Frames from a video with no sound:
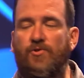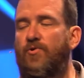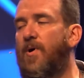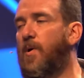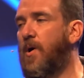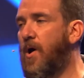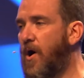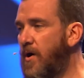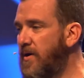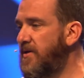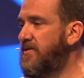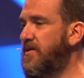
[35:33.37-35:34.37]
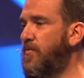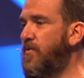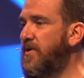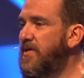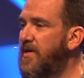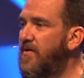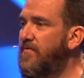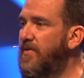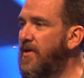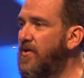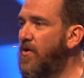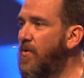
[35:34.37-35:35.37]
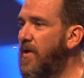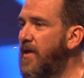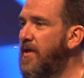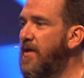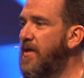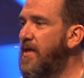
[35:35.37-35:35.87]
Do you know how hard it is in the morning to get everything going?